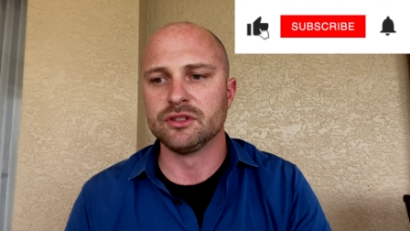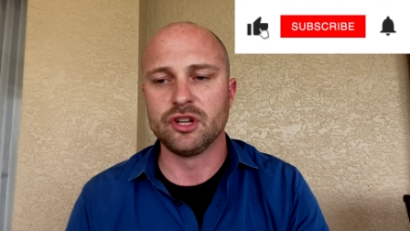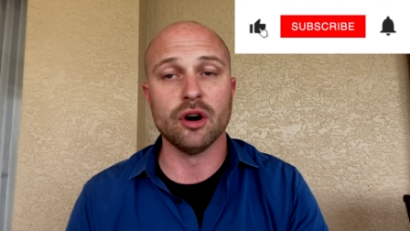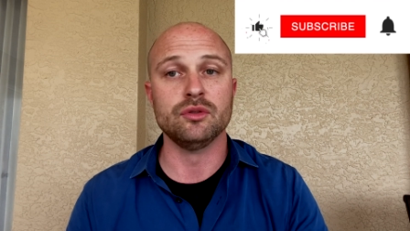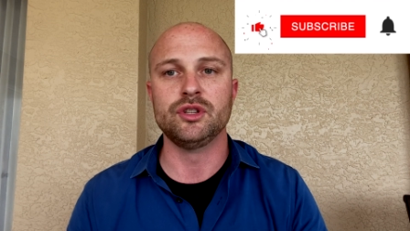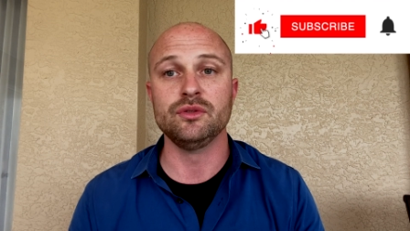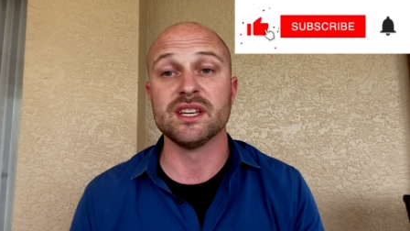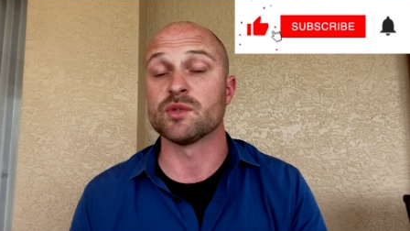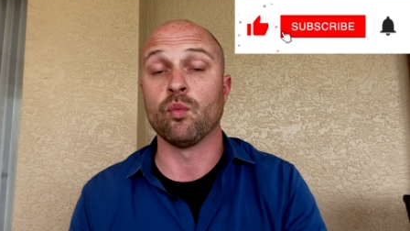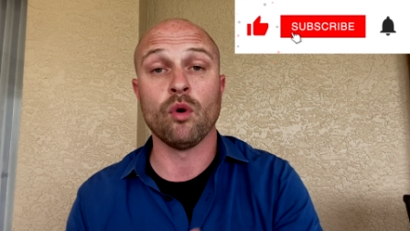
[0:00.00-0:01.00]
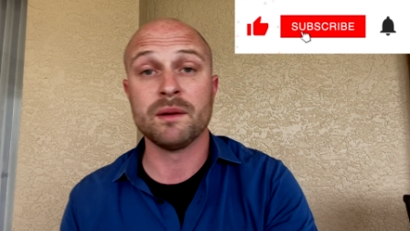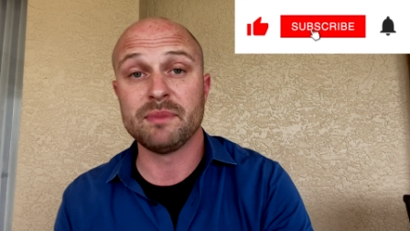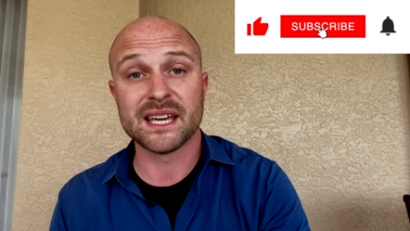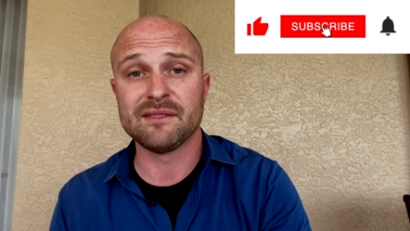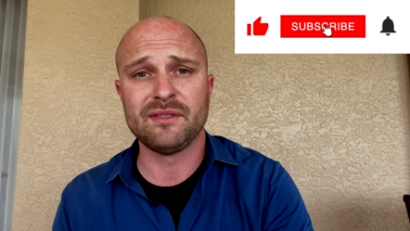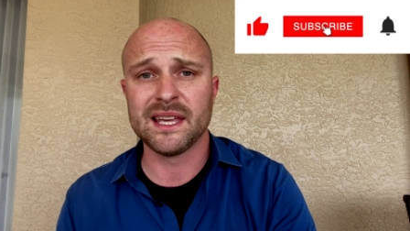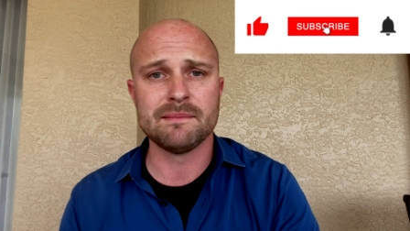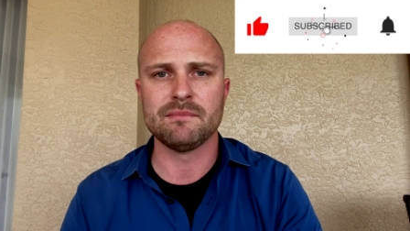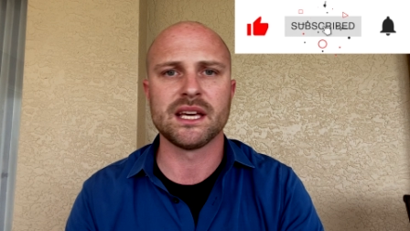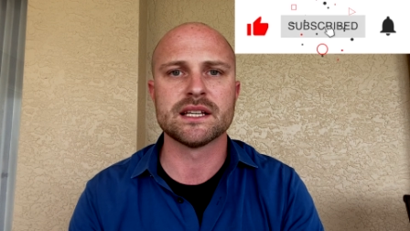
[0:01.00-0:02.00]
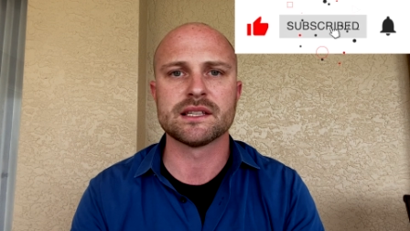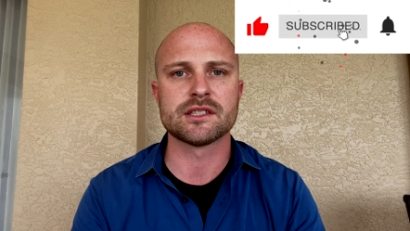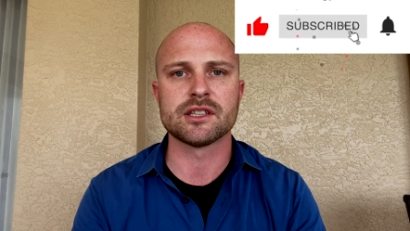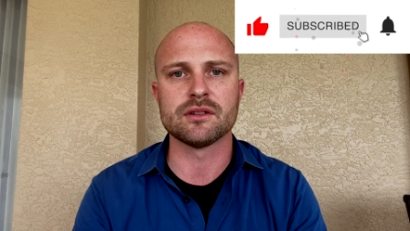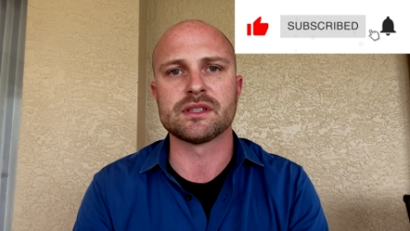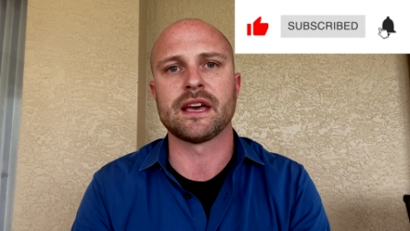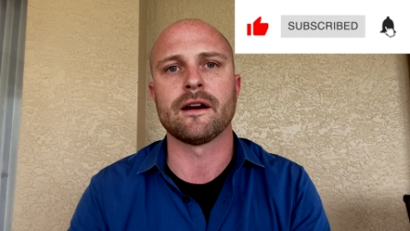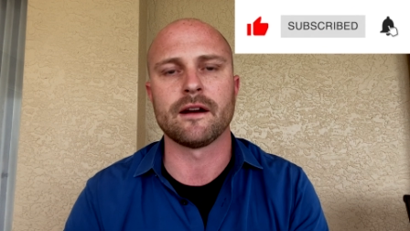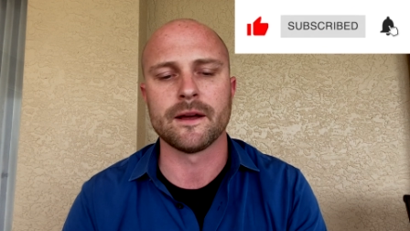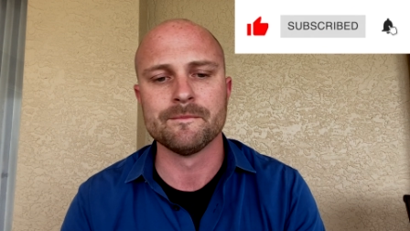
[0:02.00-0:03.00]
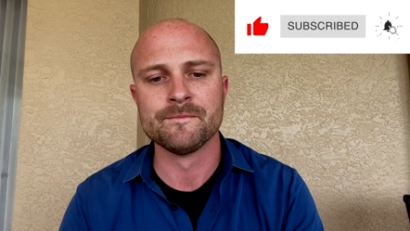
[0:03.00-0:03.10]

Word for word: go do this one big event because it's so scary.